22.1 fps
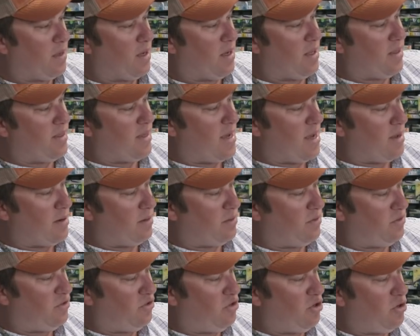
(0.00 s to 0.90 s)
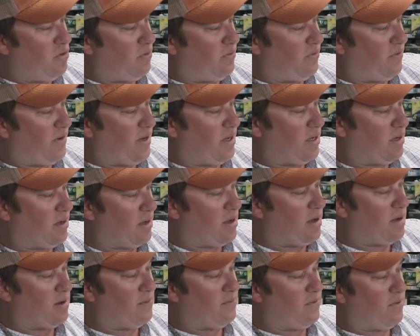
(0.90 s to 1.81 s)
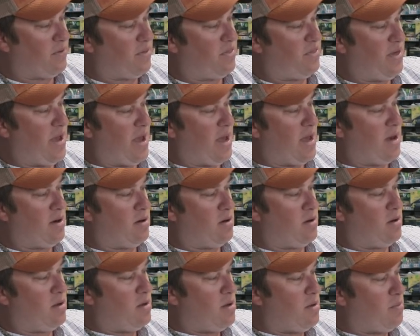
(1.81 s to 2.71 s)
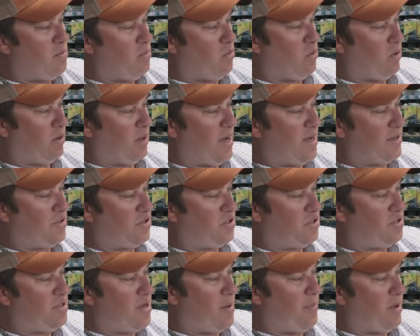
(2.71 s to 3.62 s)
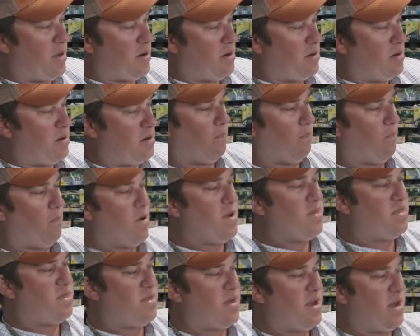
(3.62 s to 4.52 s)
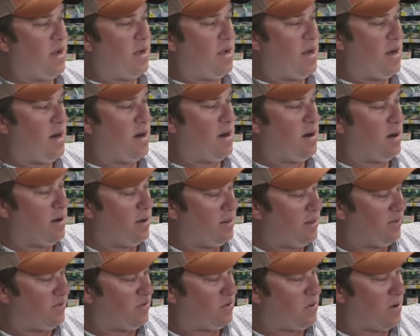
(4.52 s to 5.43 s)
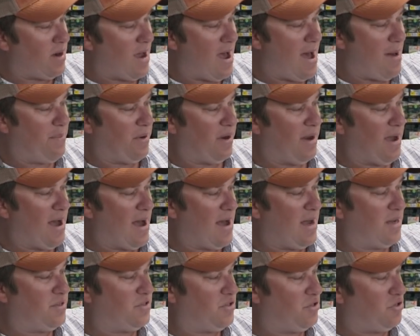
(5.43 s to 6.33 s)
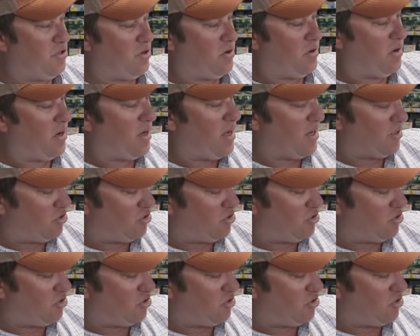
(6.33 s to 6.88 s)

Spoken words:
and then 2 feet of thin, more or less tippet. One thing here that's going to happen, guys, is you're going to get a